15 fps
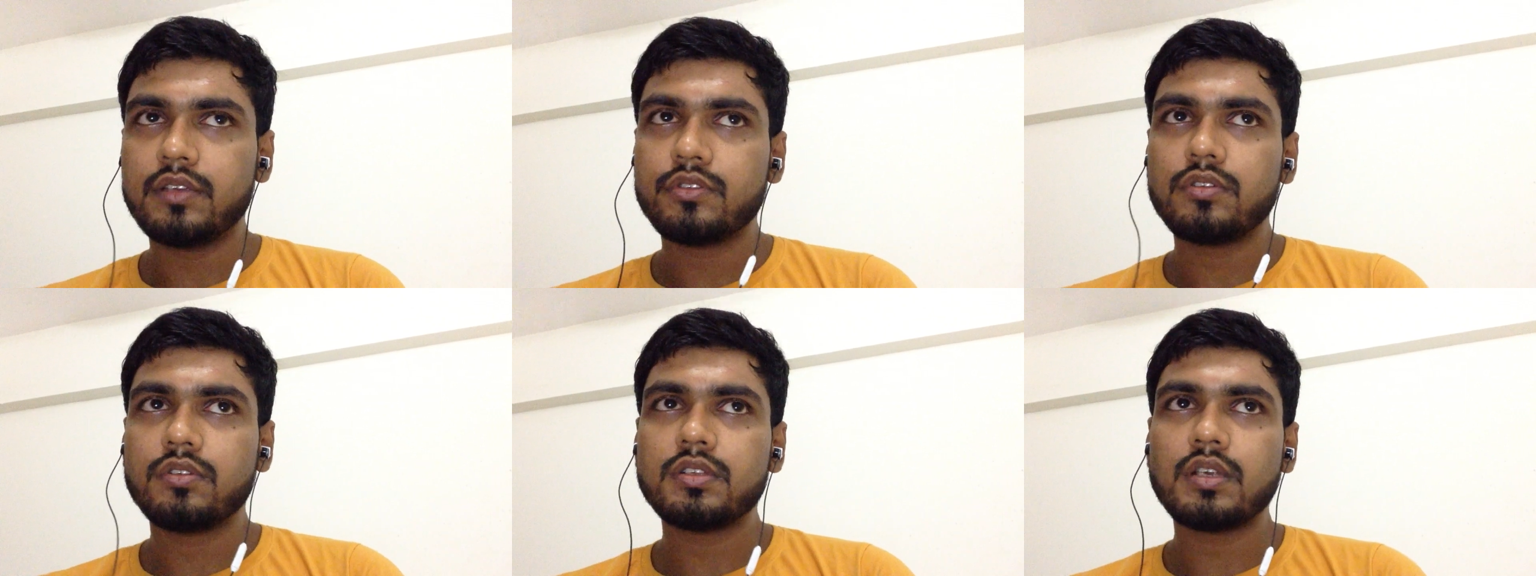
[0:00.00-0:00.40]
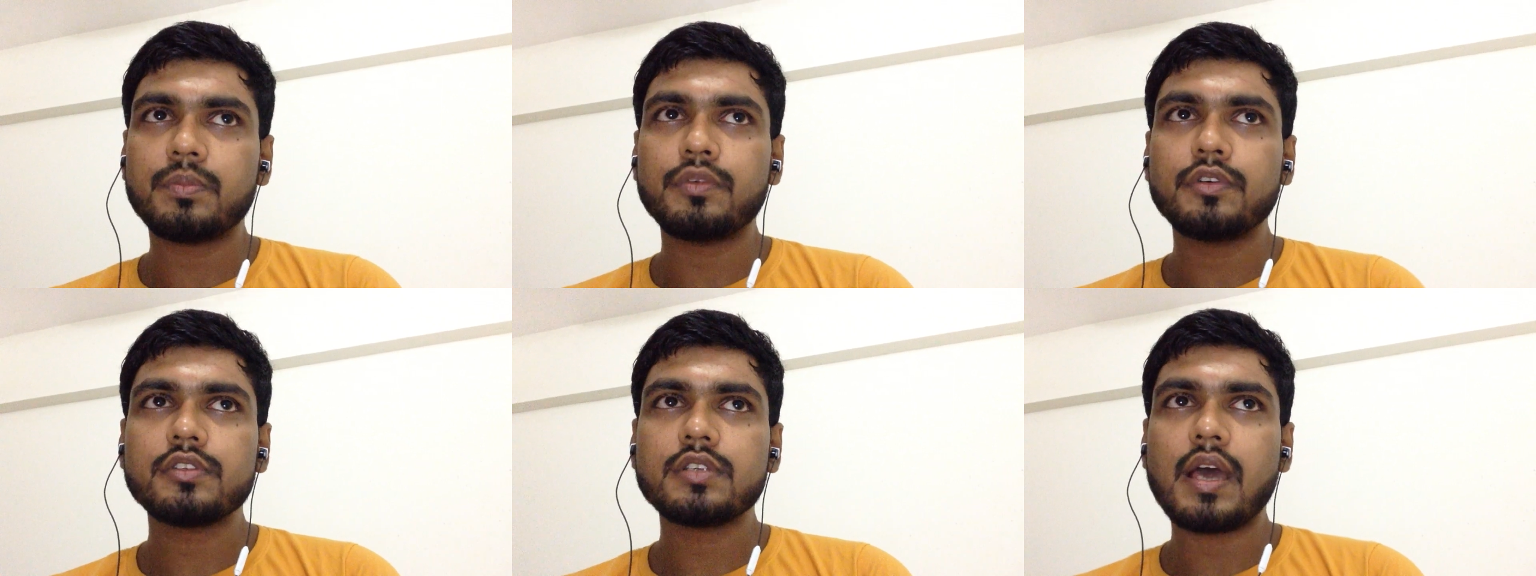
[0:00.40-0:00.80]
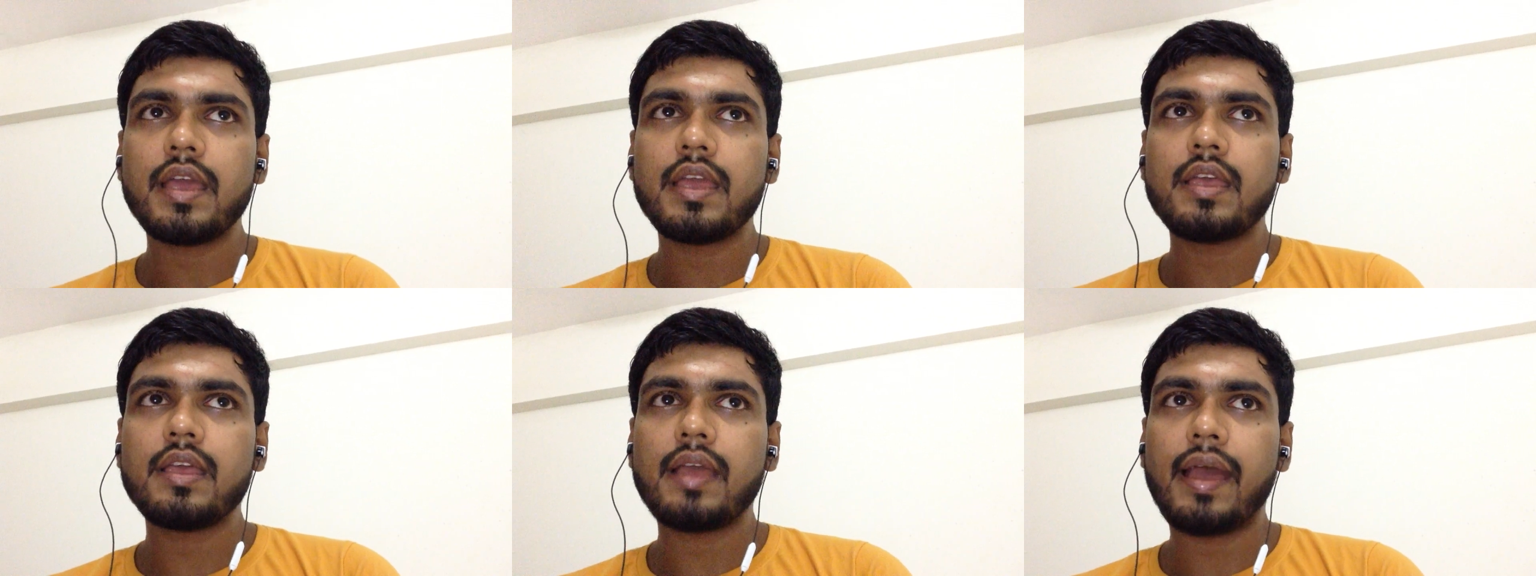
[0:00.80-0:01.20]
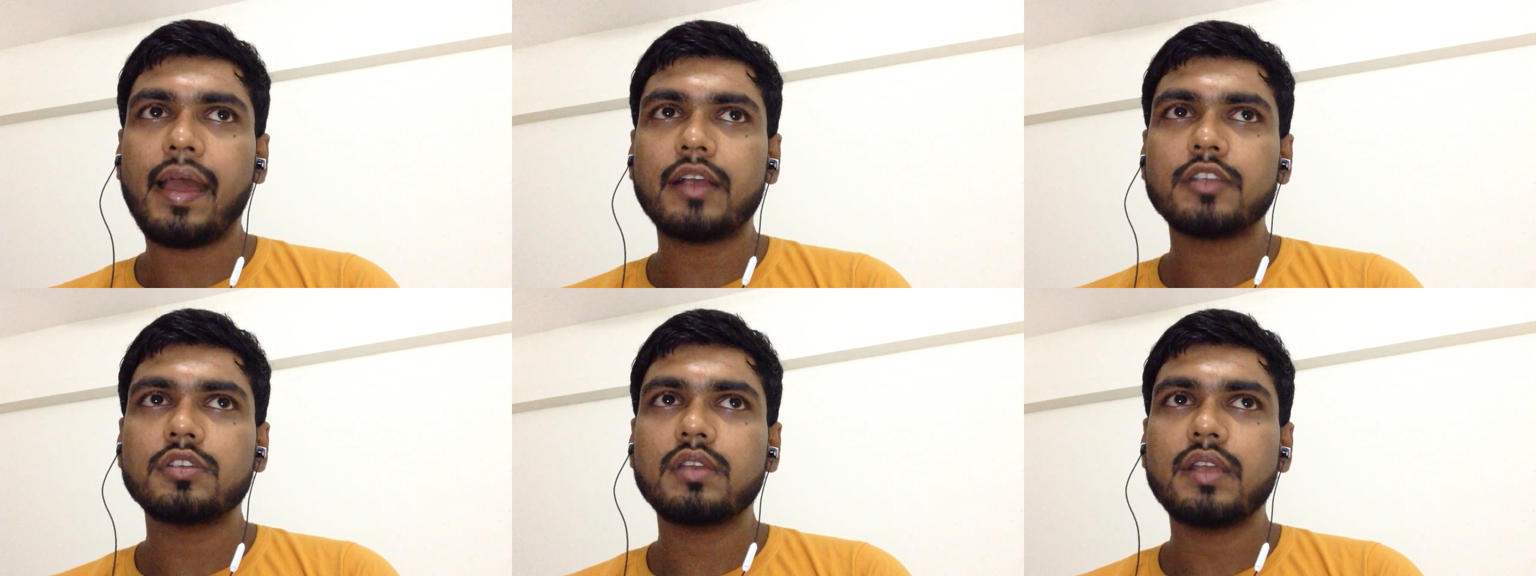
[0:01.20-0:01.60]
So suppose I
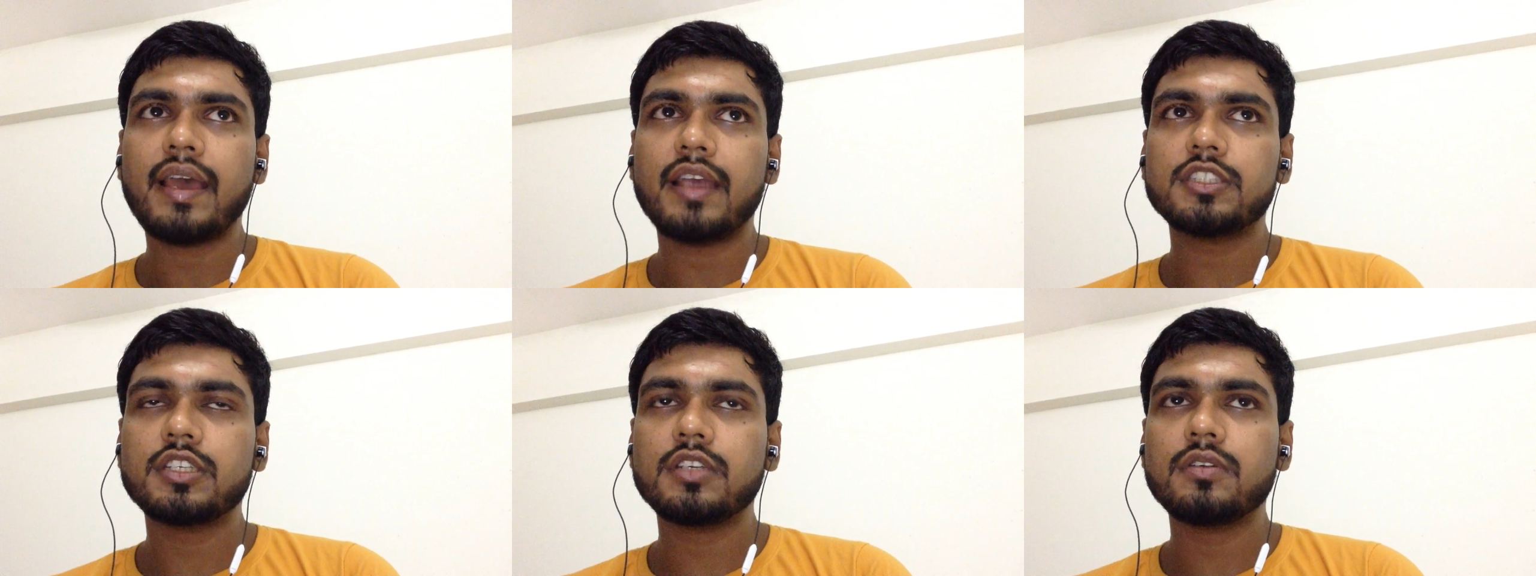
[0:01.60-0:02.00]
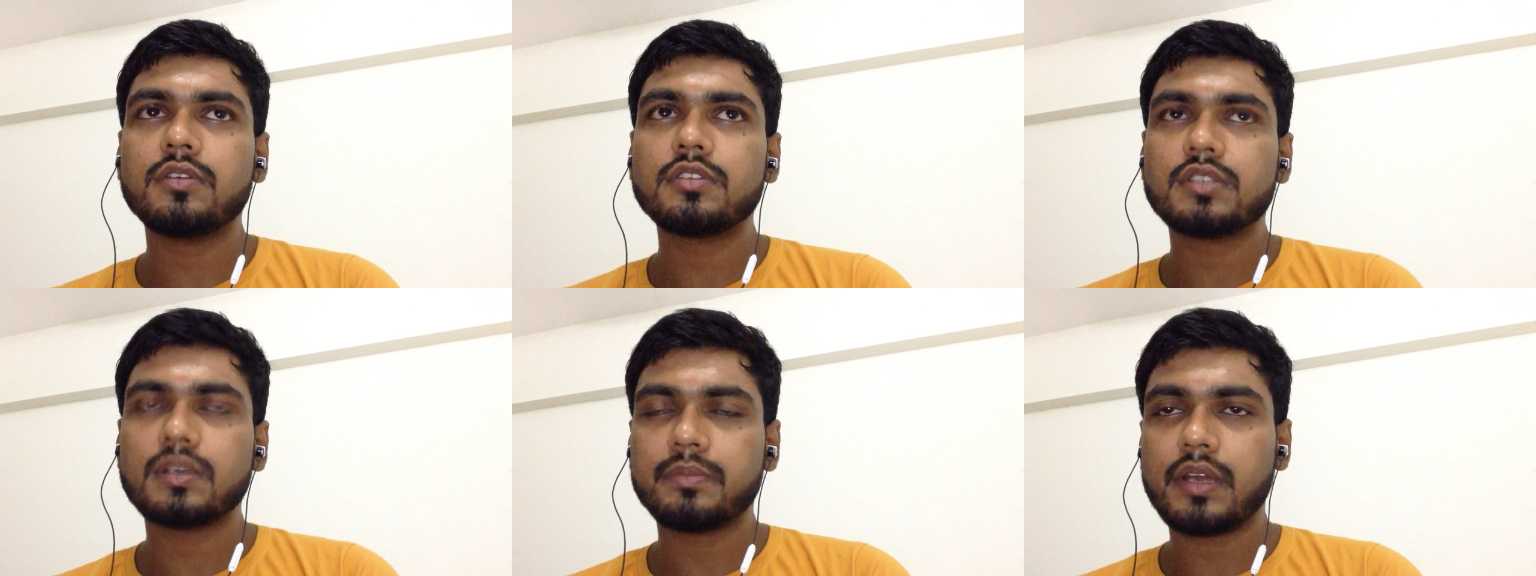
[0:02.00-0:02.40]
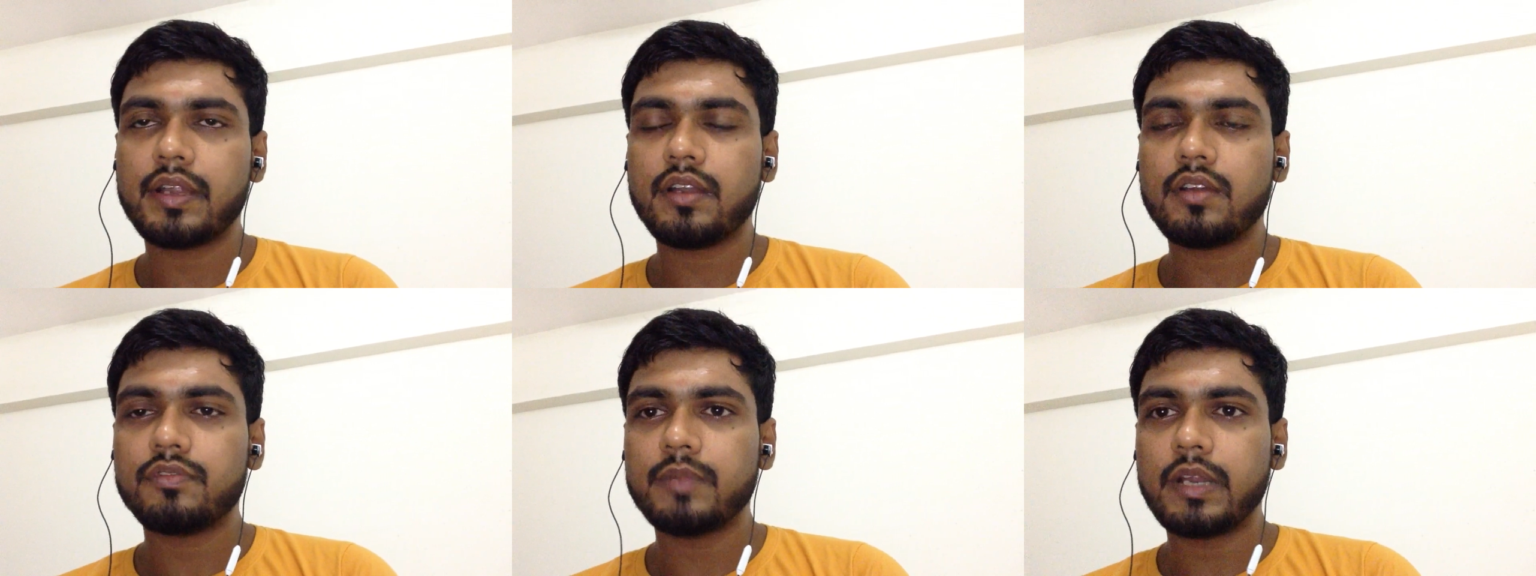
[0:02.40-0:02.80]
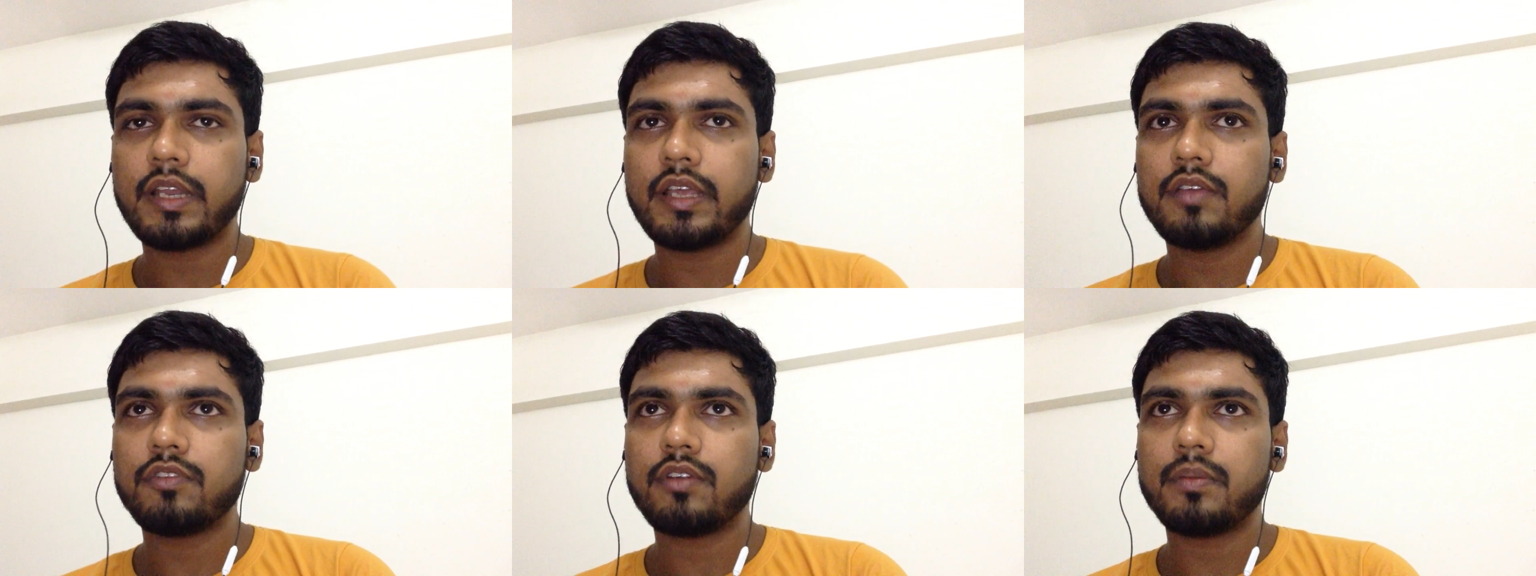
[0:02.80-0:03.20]
actually assured some kind of
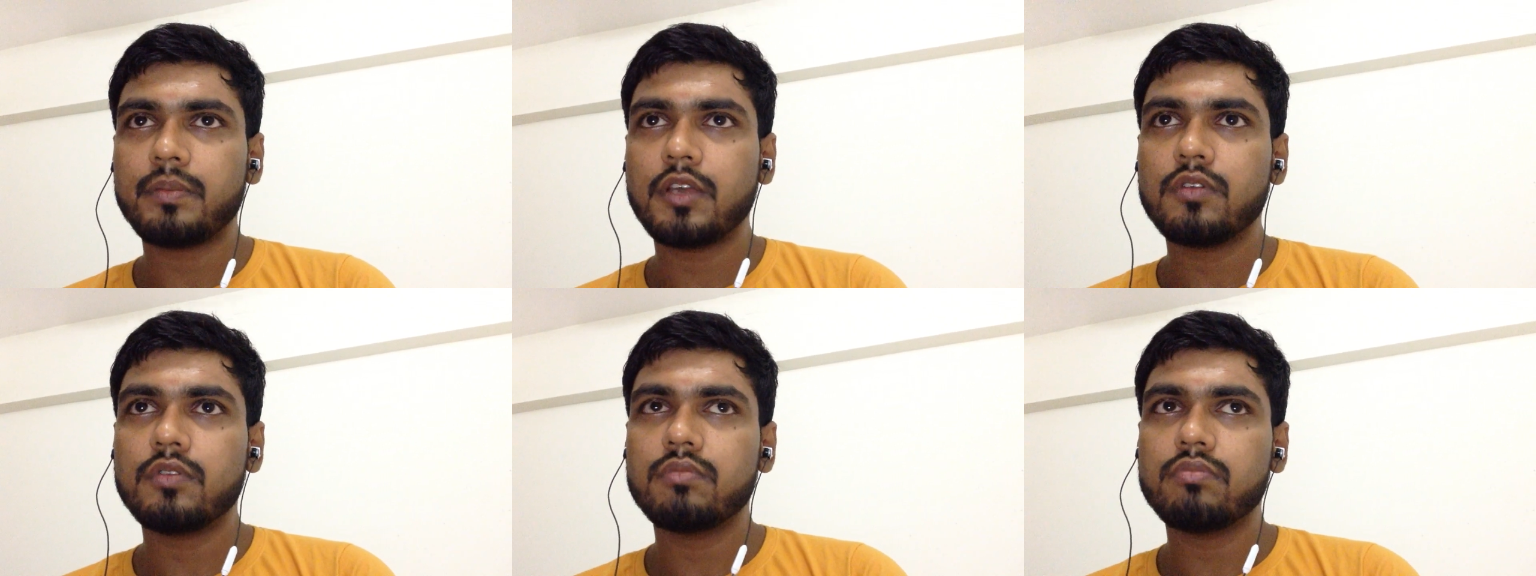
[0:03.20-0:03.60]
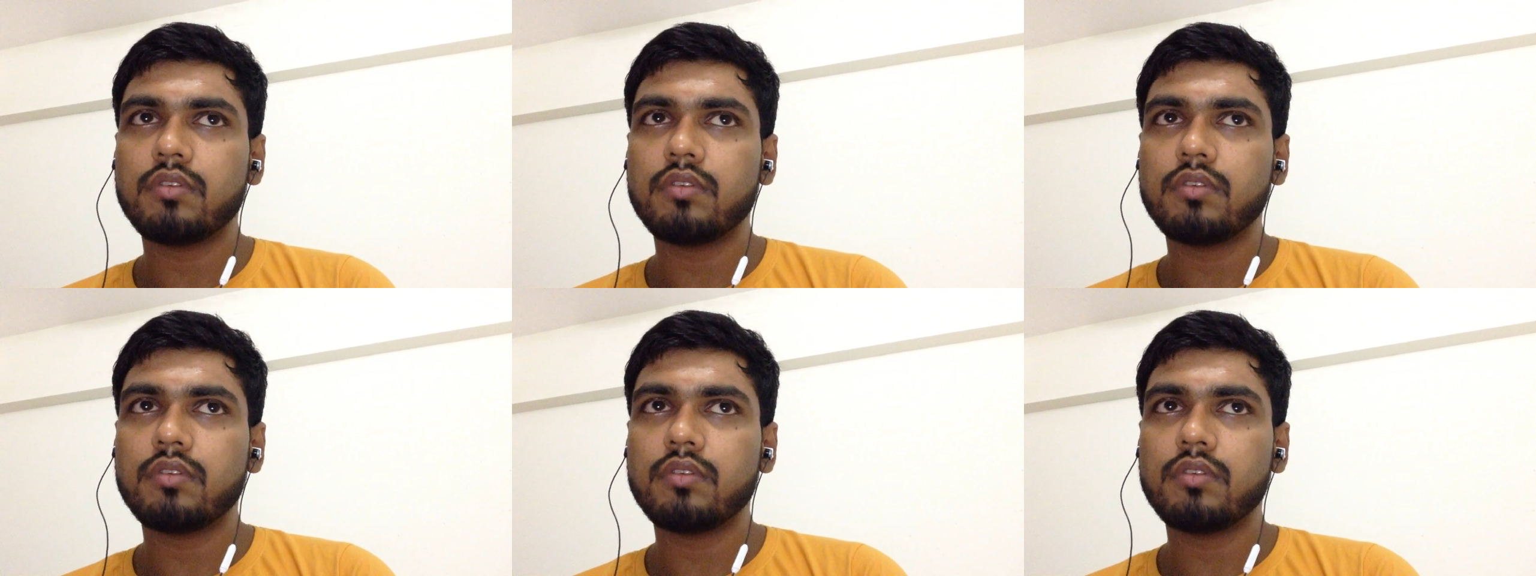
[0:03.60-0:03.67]
money from you